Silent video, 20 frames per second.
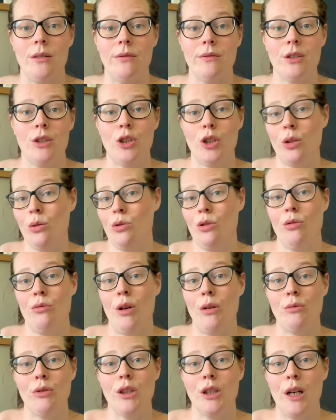to choose their
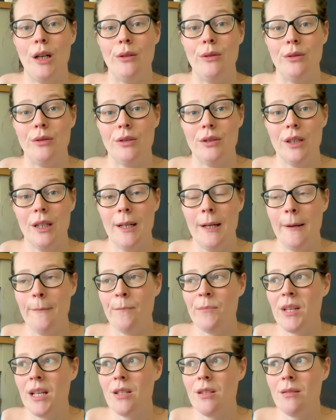own clothes?
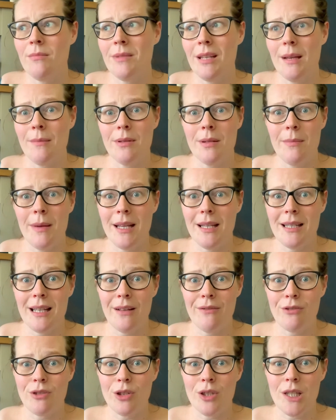And sometimes they make
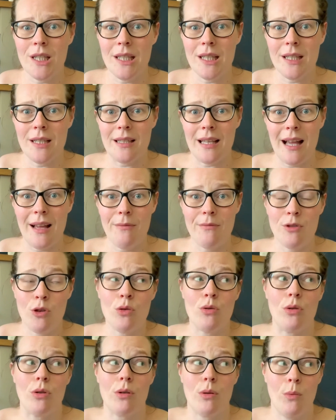daft choices. I've
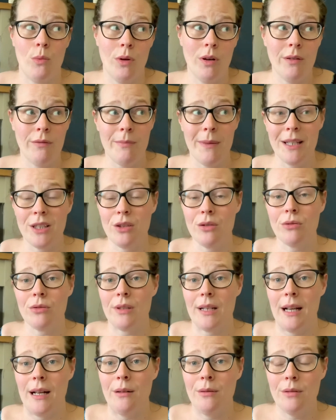took one of my
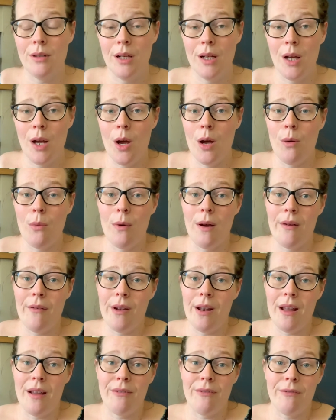children out
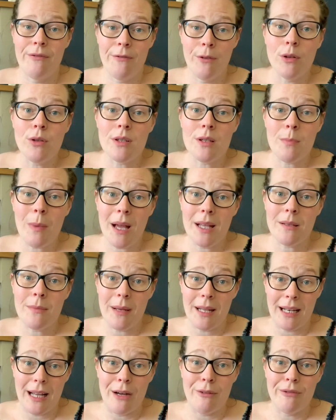wearing a full
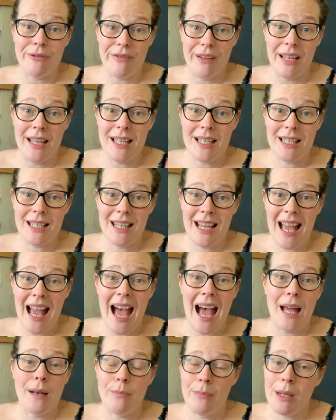Spider-Man outfit
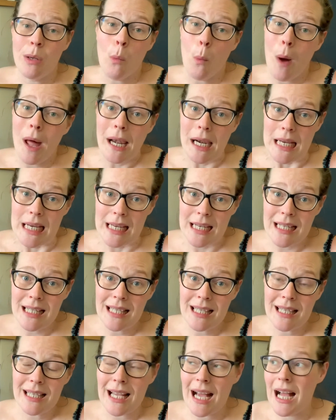and big wellies,
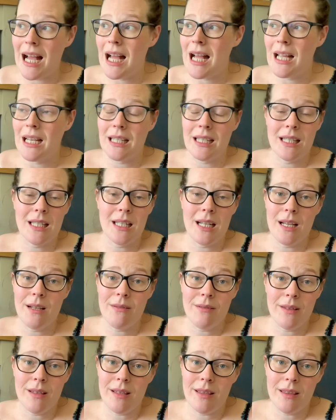and you
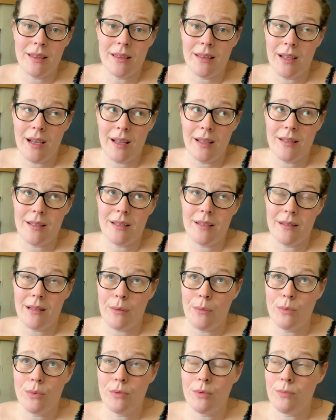know,
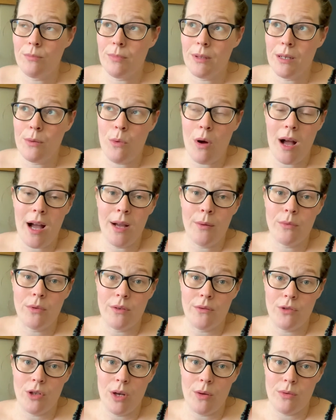that wouldn't be what I would
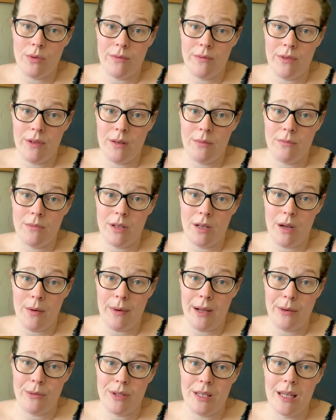have chosen for them to go
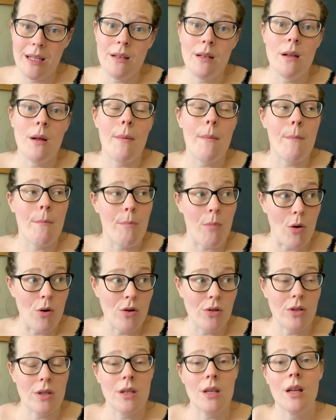out in,
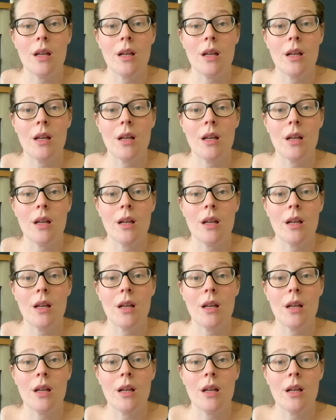but